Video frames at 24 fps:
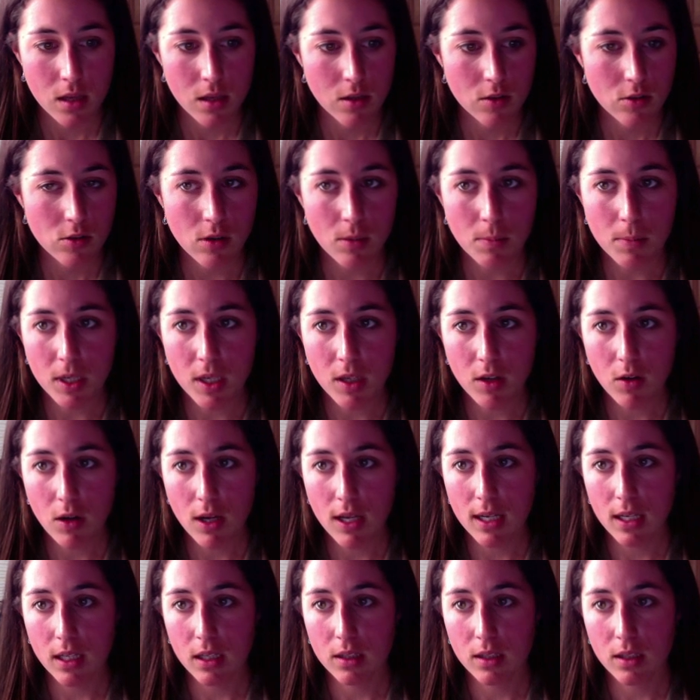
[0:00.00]
So I'm going to go
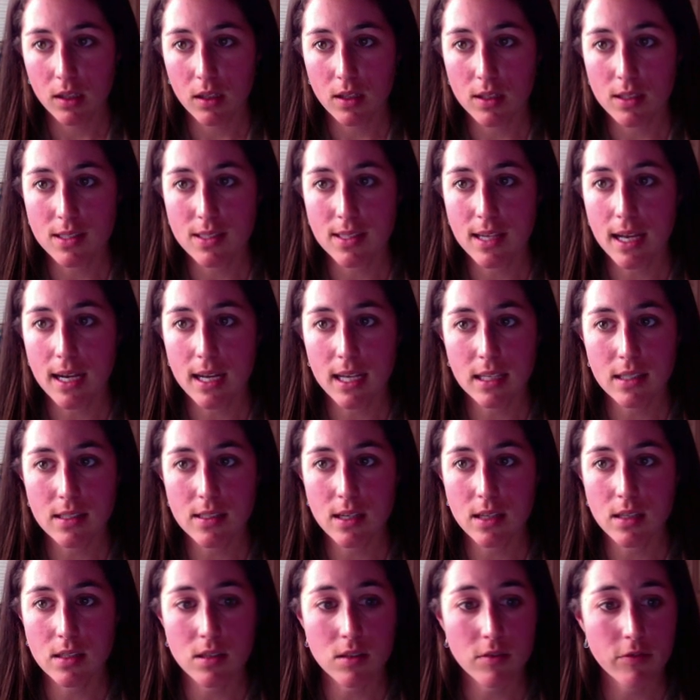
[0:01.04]
ahead and click on Settings
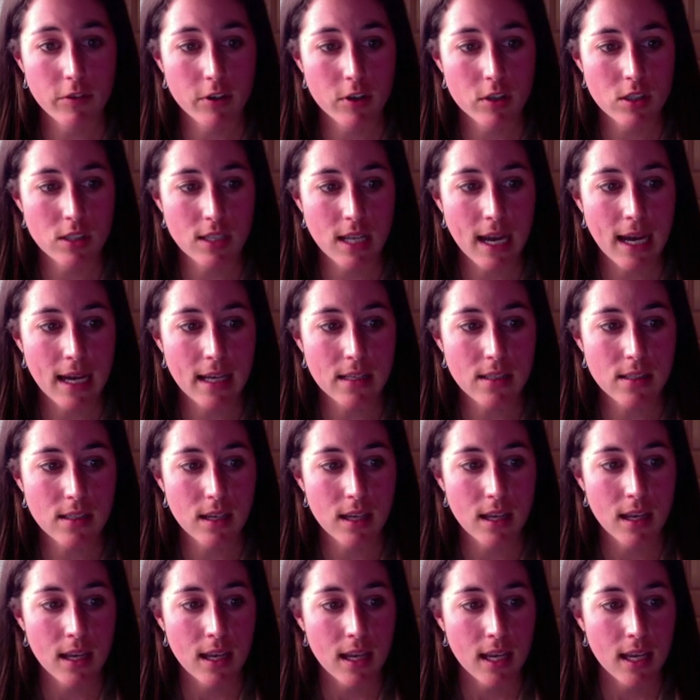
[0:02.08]
as the first task,